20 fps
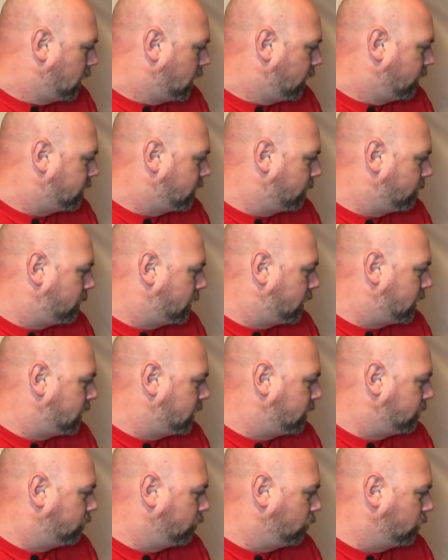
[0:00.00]

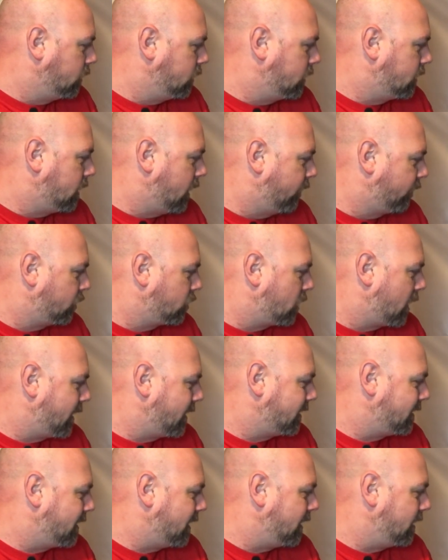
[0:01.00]
Somebody was ever trying to
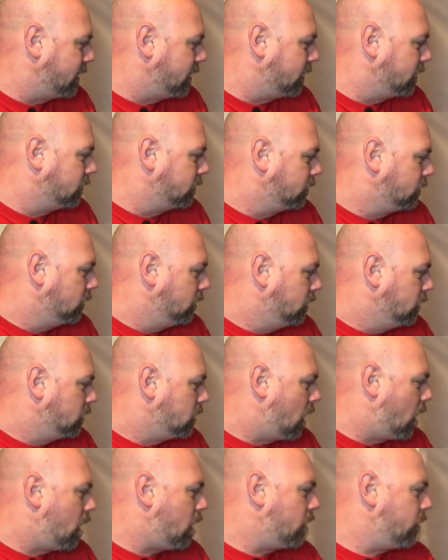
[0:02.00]
tell you,
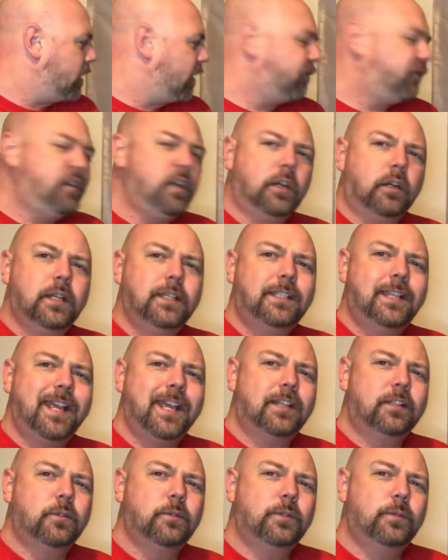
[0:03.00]
oh, that
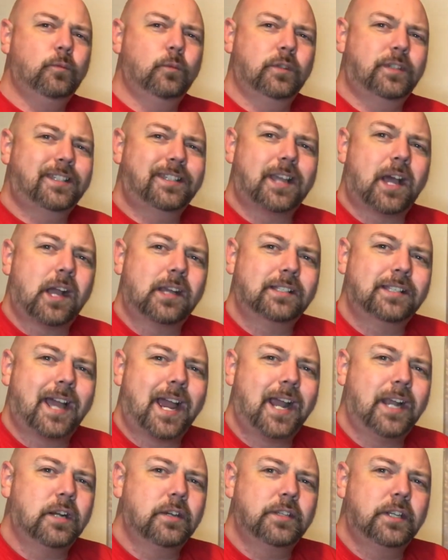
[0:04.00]
Furitek, those stock
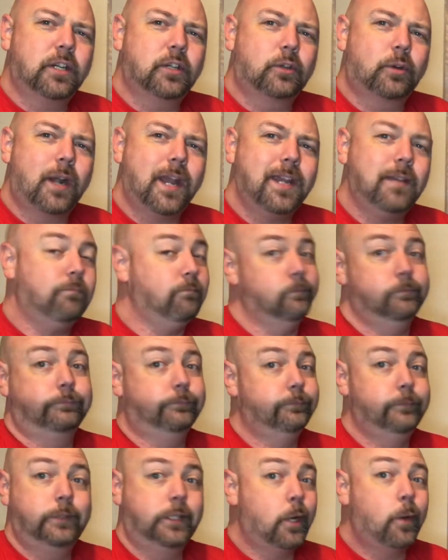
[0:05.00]
tires, they're great.
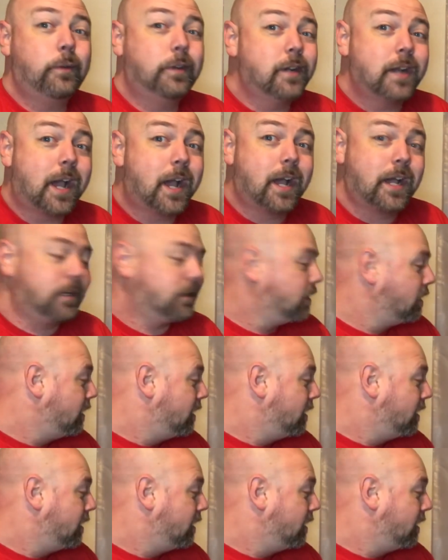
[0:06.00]
No, they're not.